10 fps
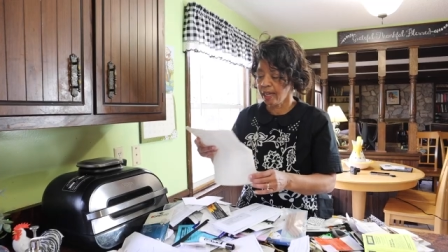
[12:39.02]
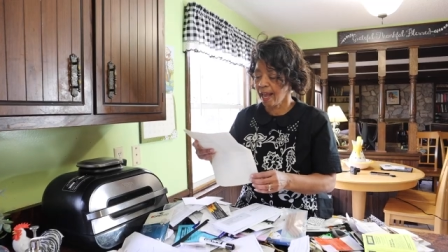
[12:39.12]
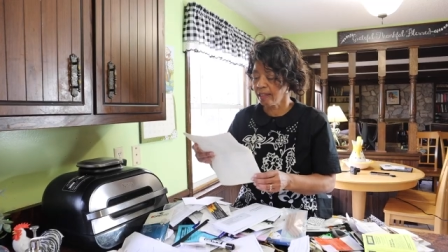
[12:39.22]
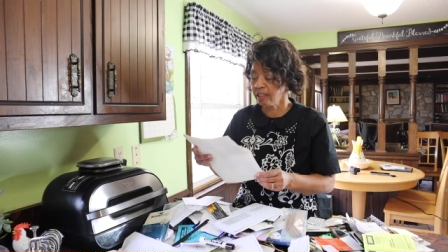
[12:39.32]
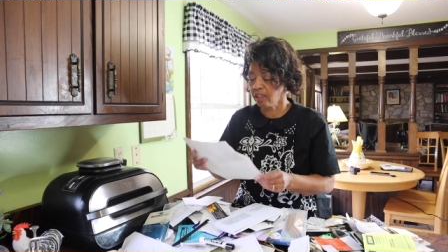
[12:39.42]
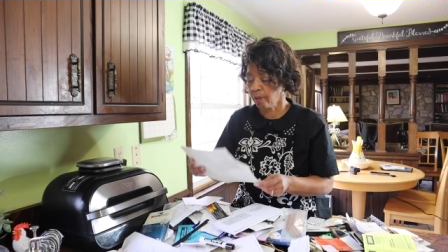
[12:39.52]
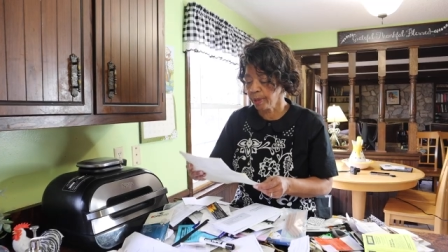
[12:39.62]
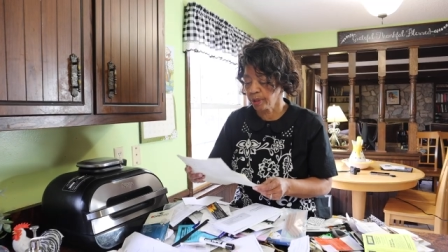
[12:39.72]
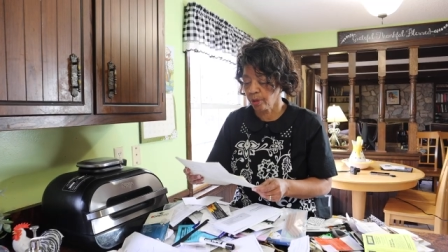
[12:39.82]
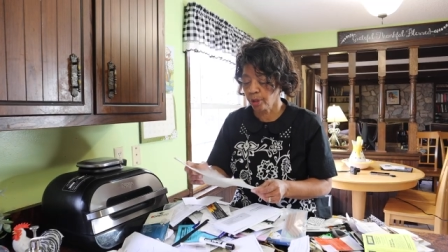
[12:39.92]
that has
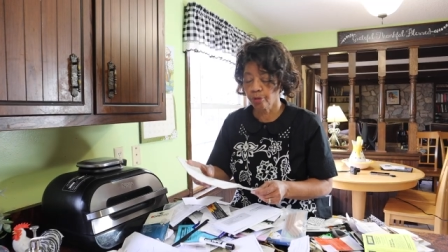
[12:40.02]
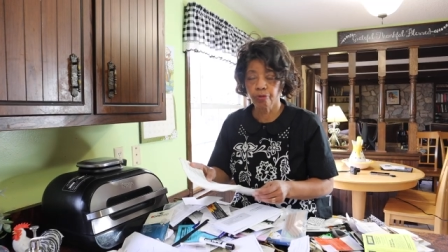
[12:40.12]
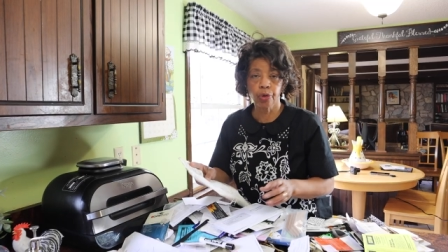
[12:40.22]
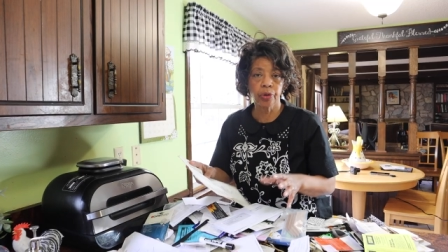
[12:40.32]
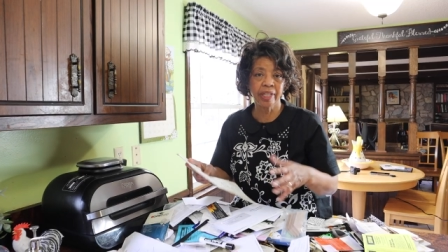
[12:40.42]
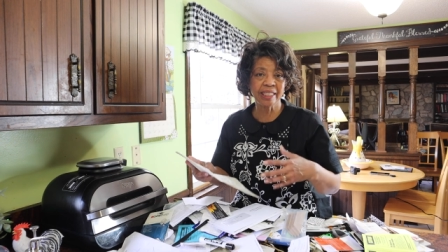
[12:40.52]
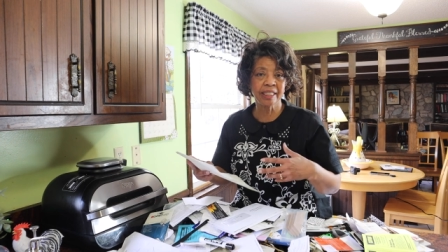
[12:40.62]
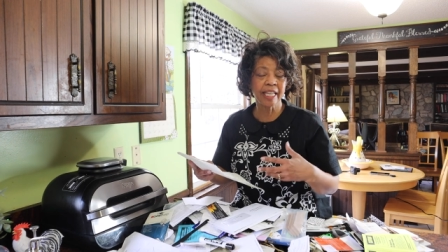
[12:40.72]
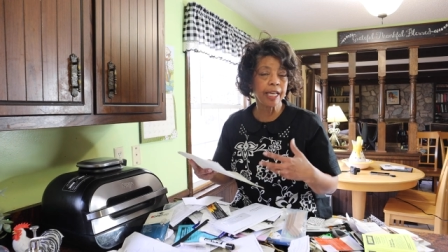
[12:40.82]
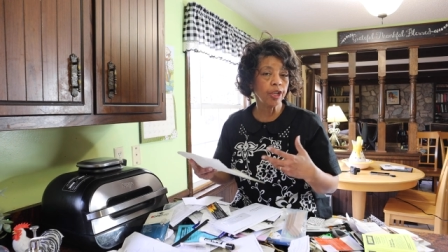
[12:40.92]
numbers on it for,
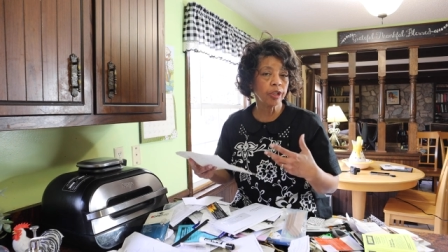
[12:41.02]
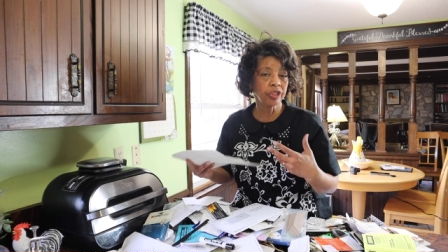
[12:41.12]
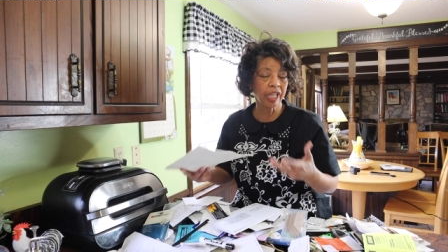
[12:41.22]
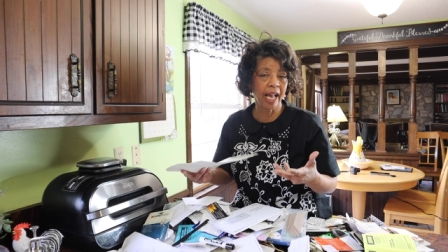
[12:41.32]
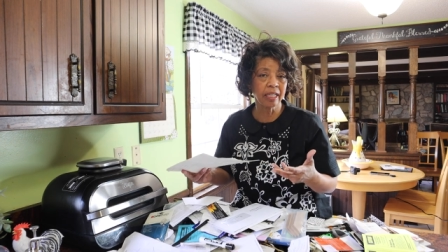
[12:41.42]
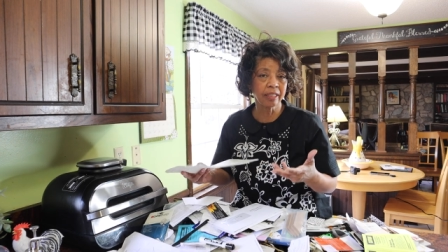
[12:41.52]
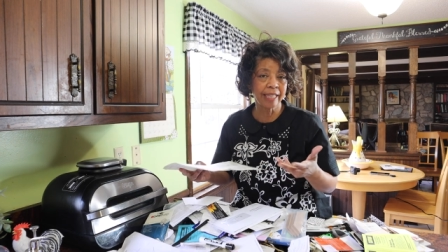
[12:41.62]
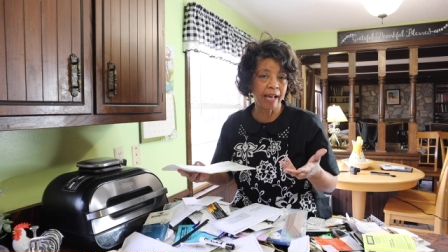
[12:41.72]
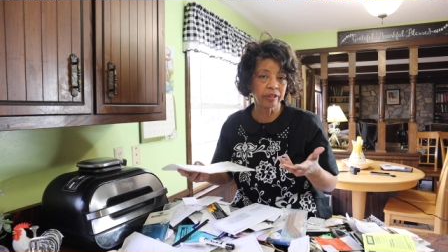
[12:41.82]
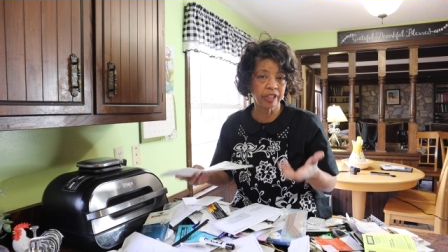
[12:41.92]
let's say your
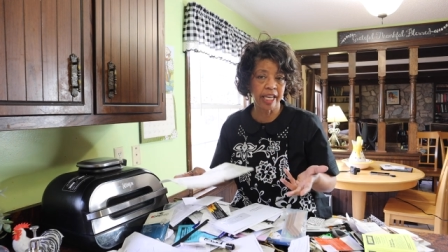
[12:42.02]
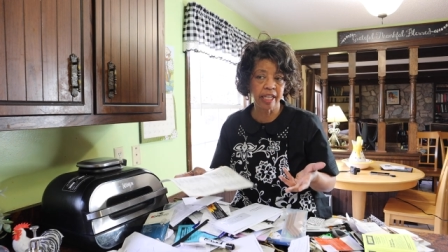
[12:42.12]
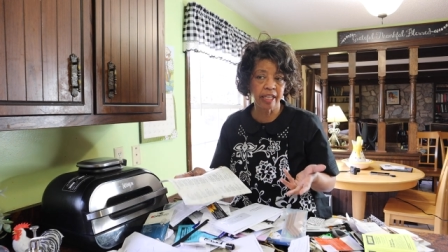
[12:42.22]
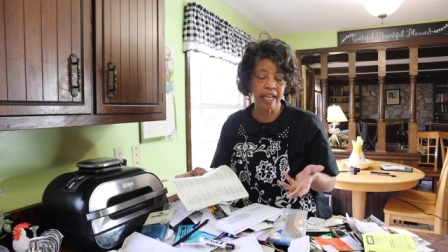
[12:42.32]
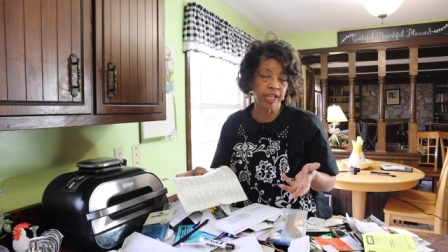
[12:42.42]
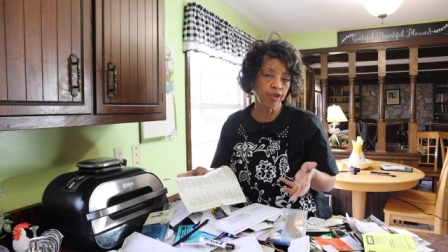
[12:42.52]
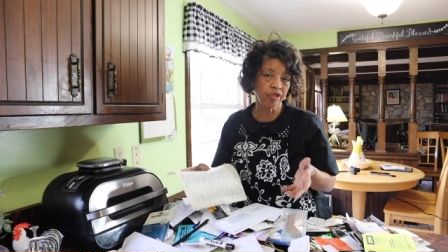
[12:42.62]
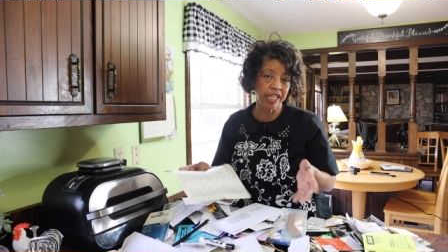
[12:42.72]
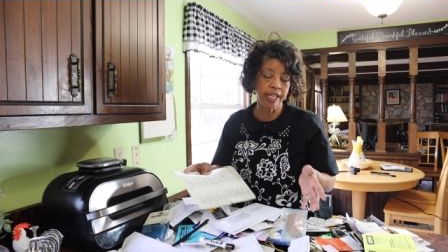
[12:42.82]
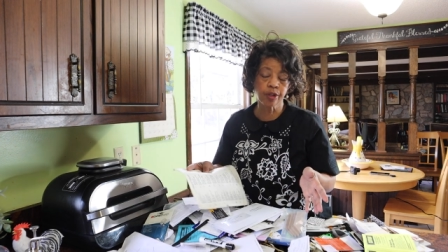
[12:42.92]
china's outdated and you
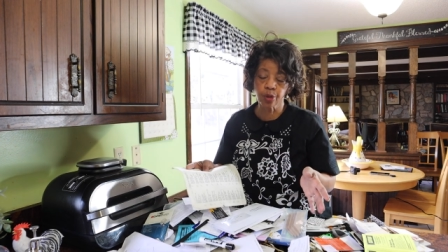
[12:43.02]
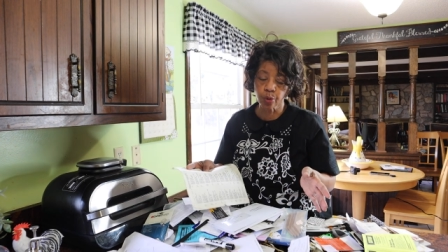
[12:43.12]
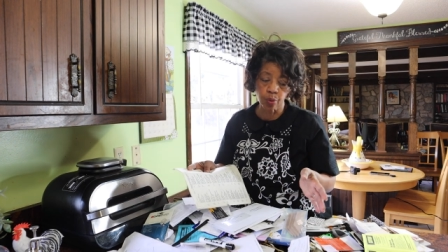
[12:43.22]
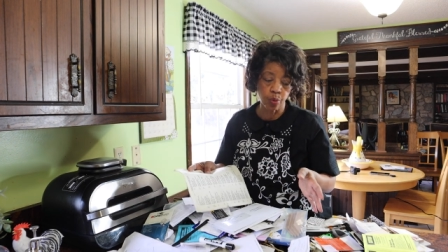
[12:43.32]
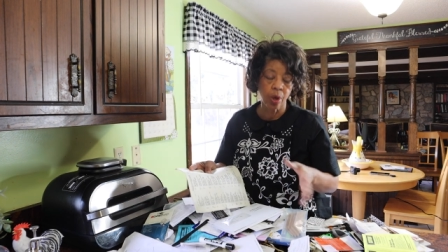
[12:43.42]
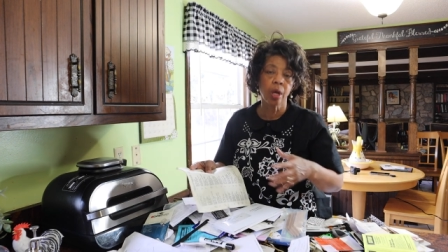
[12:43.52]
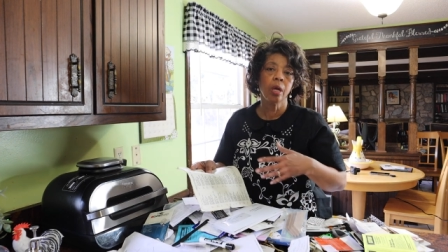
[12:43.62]
need to